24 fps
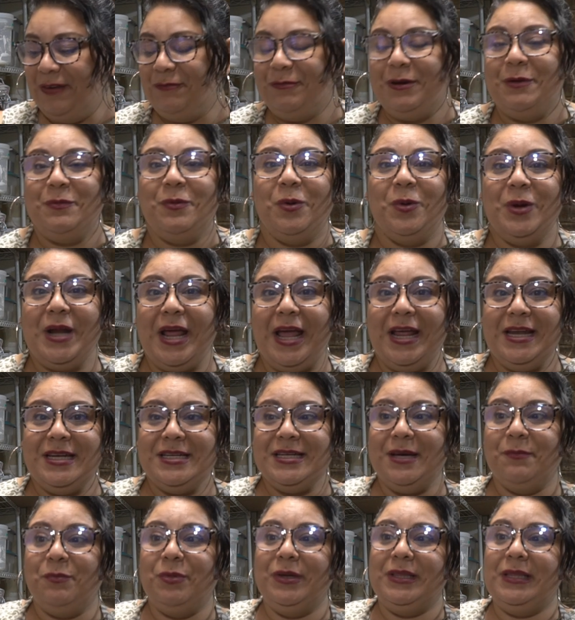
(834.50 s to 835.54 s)
we won't end
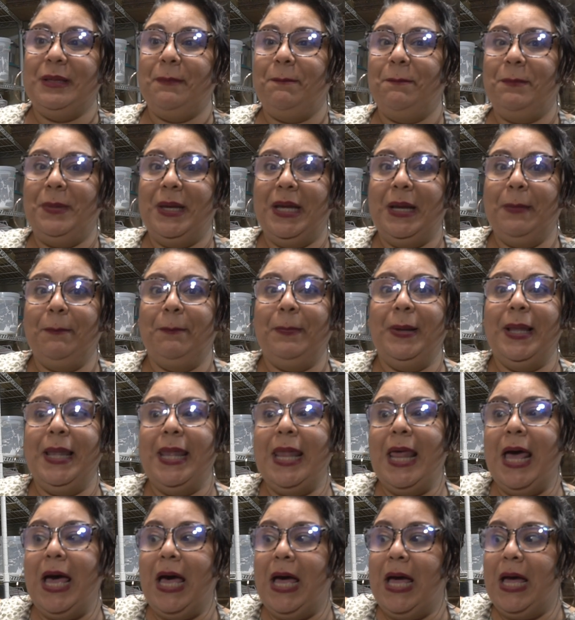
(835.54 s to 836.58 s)
up with a big
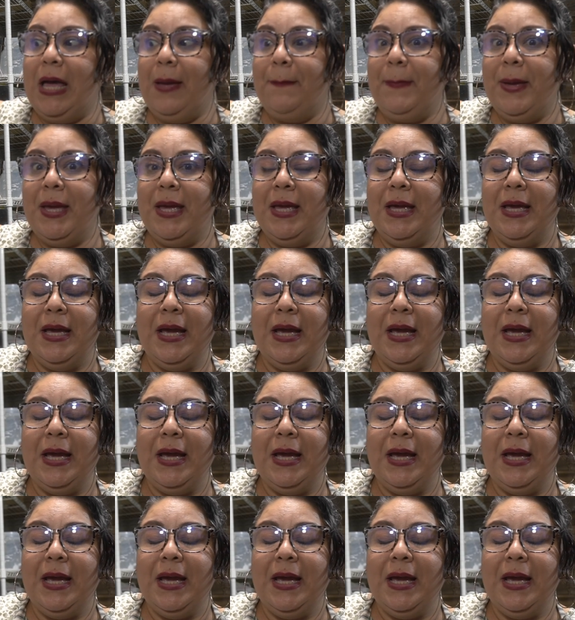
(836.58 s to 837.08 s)
blob.